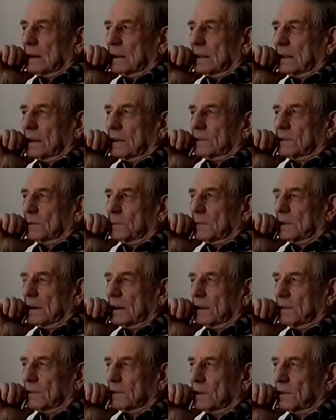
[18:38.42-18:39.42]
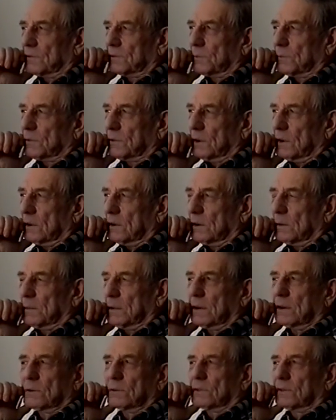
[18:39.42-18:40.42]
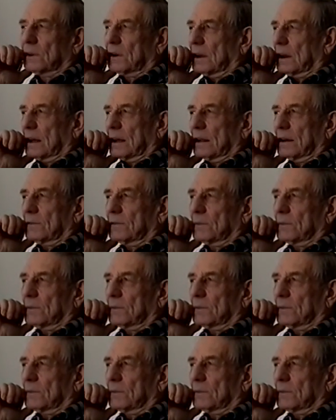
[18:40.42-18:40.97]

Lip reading: that's something I'd have to give some thought. I mean, there was a lot of